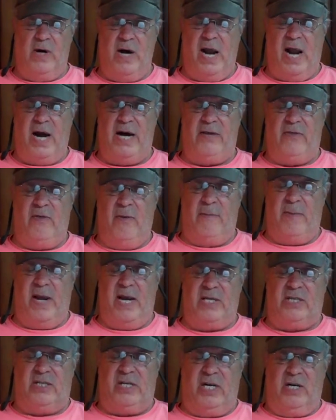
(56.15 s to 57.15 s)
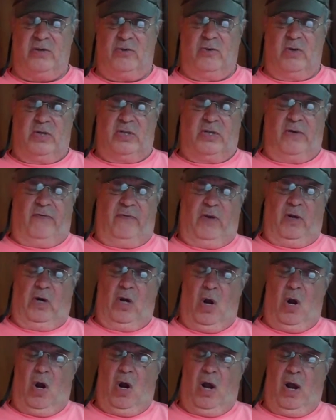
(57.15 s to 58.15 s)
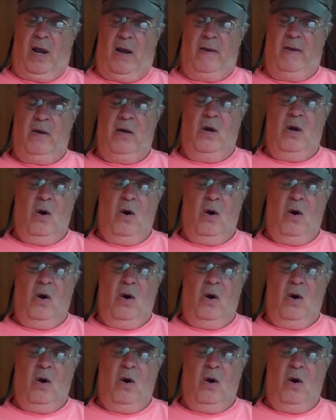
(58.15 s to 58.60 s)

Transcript: not in the best interests of the law